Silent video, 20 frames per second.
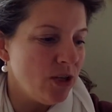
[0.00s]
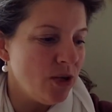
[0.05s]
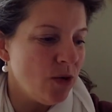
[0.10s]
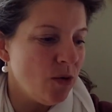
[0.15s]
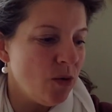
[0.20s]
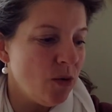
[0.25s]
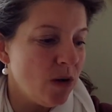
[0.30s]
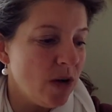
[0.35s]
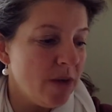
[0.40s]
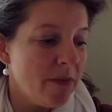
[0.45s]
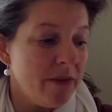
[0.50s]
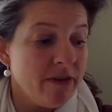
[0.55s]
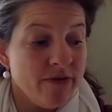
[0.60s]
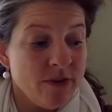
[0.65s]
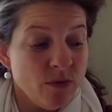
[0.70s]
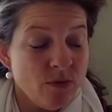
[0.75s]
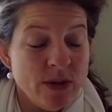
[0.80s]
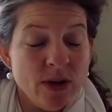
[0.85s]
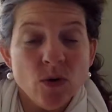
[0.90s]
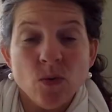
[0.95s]
2, we're coming
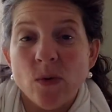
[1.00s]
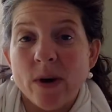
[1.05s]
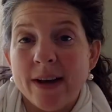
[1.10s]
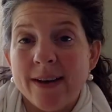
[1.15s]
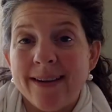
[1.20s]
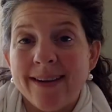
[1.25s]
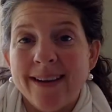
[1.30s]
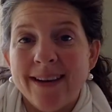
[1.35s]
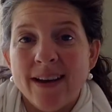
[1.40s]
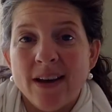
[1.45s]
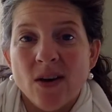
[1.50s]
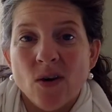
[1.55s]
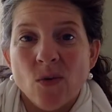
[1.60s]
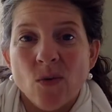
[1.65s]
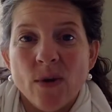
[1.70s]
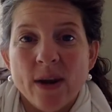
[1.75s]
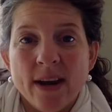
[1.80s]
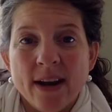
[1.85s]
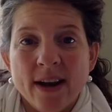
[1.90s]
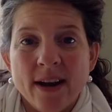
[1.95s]
from week 1
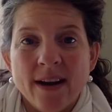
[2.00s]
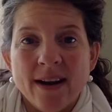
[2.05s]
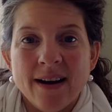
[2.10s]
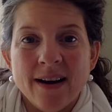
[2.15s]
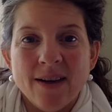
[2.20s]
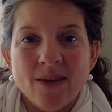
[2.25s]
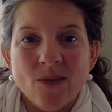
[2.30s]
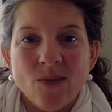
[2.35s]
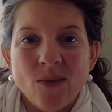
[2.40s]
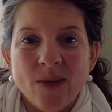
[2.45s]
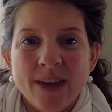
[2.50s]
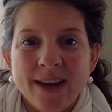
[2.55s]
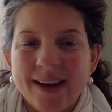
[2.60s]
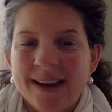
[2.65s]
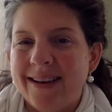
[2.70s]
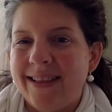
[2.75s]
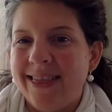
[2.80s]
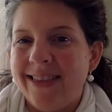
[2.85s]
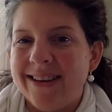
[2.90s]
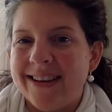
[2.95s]
where we
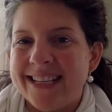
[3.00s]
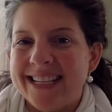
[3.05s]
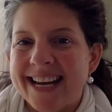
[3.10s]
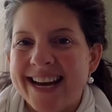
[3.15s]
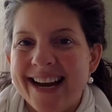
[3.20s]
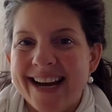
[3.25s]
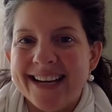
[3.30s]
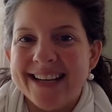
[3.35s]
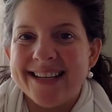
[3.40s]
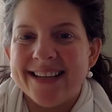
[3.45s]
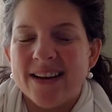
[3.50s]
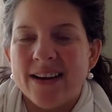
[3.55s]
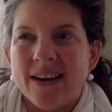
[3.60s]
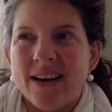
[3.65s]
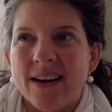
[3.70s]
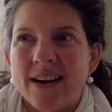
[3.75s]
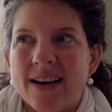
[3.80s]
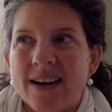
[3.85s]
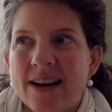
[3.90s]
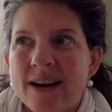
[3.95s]
kind of looked at
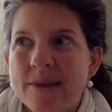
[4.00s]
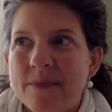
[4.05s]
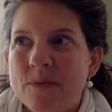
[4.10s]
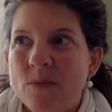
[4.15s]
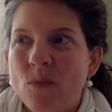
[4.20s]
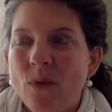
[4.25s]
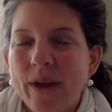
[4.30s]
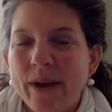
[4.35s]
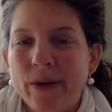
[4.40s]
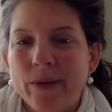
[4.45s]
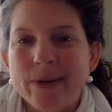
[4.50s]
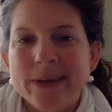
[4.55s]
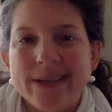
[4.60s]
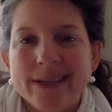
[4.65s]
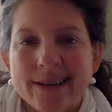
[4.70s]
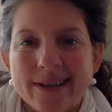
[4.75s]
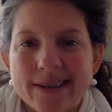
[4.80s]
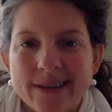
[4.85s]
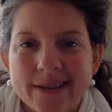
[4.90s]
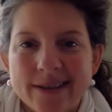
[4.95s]
why are we
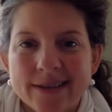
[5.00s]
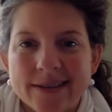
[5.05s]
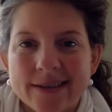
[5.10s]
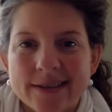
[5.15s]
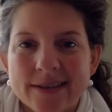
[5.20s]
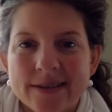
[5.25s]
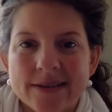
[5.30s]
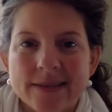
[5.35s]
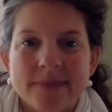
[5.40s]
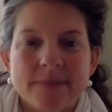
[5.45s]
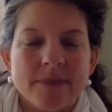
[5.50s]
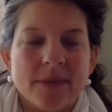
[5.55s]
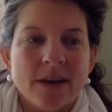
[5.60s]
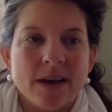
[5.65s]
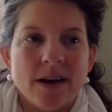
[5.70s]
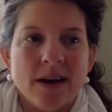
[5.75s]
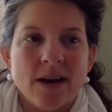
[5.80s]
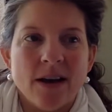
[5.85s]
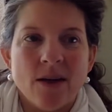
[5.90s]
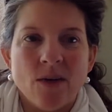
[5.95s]
studying this,
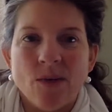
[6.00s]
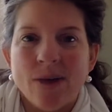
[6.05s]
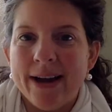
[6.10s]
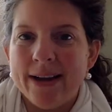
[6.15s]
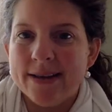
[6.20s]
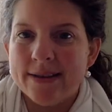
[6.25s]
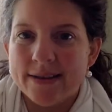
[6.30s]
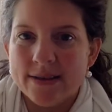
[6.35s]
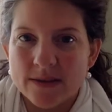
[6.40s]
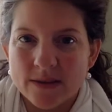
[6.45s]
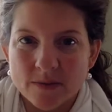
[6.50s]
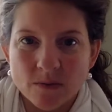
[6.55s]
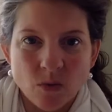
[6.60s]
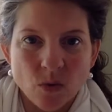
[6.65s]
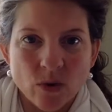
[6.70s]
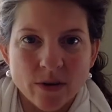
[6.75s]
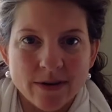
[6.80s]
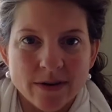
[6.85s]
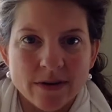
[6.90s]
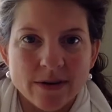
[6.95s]
why is this
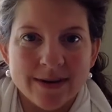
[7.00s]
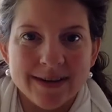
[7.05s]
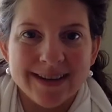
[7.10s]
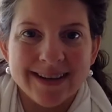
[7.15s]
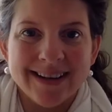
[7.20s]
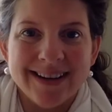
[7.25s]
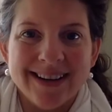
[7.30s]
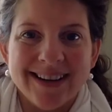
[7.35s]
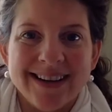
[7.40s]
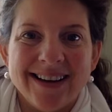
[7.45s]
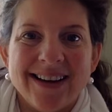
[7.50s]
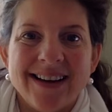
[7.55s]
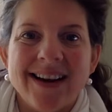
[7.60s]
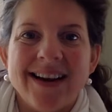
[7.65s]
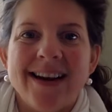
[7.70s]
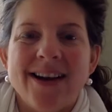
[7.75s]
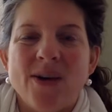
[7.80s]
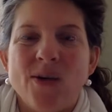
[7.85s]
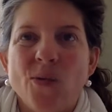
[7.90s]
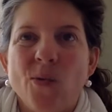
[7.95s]
important,
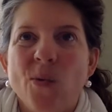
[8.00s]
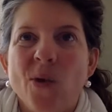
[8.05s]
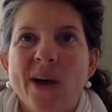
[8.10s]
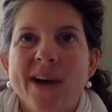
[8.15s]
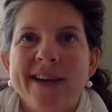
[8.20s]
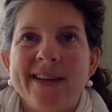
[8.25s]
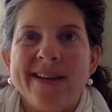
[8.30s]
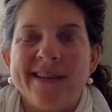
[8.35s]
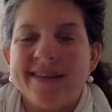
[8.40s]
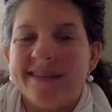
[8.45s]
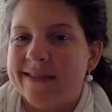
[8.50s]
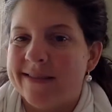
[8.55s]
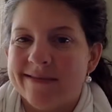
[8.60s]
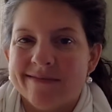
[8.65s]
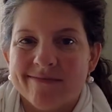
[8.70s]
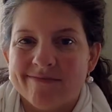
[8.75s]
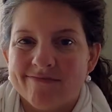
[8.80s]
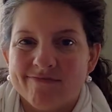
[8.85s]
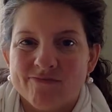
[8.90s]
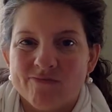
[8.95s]
what
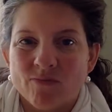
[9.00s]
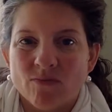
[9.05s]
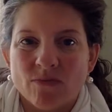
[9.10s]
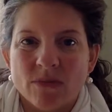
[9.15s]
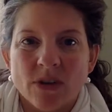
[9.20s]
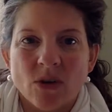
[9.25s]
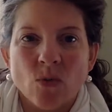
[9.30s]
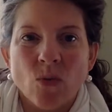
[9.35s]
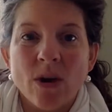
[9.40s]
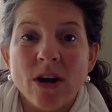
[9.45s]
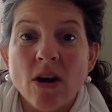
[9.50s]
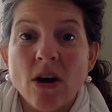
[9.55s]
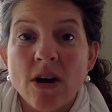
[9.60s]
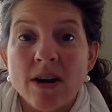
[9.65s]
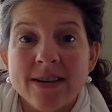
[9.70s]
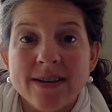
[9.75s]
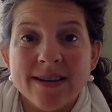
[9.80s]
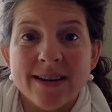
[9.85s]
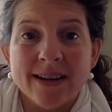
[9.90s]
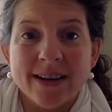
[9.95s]

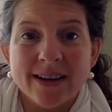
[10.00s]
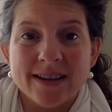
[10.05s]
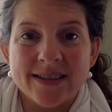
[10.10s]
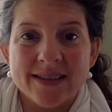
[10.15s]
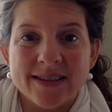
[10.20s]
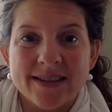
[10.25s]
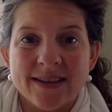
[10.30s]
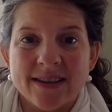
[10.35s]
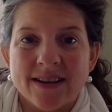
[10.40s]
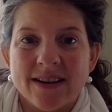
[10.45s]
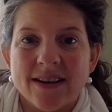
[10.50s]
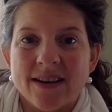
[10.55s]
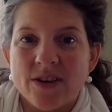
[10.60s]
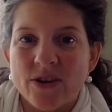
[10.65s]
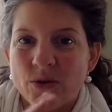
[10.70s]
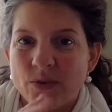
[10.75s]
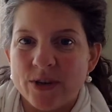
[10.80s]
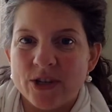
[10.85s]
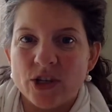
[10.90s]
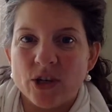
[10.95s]
context
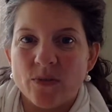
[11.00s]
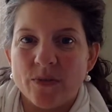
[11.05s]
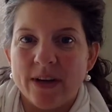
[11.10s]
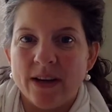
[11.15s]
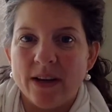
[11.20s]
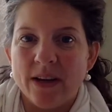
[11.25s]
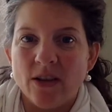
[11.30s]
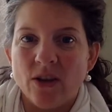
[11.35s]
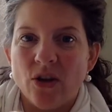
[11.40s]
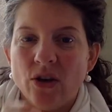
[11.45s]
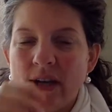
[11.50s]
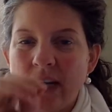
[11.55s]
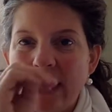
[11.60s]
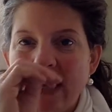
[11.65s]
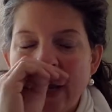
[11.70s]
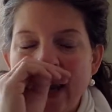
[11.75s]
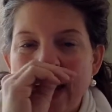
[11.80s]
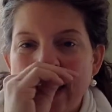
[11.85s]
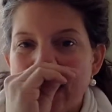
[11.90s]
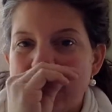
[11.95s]
under which are we
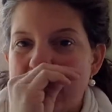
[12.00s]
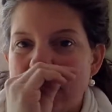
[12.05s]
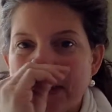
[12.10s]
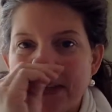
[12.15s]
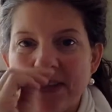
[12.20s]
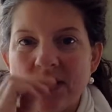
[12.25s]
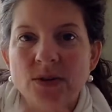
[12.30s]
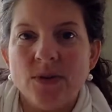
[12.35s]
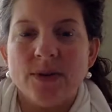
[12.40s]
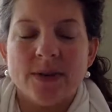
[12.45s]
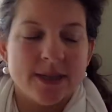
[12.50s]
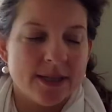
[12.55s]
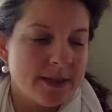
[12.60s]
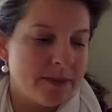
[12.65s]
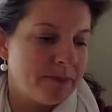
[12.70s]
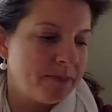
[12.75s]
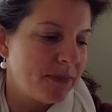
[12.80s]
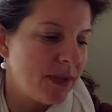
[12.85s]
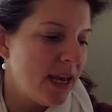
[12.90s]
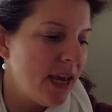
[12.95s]
looking at these
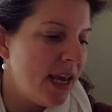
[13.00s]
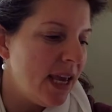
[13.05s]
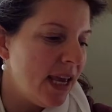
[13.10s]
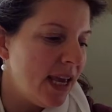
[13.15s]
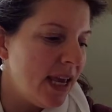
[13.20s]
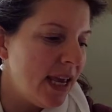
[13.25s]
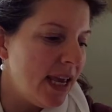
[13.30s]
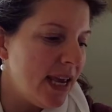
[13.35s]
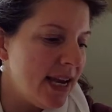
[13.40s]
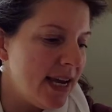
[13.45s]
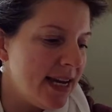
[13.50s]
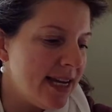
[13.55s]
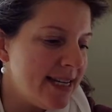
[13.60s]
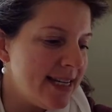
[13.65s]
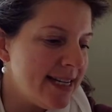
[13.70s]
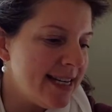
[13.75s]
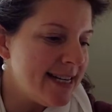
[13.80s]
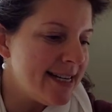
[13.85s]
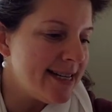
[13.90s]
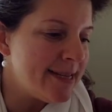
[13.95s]
students.
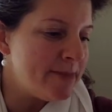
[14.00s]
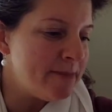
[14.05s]
And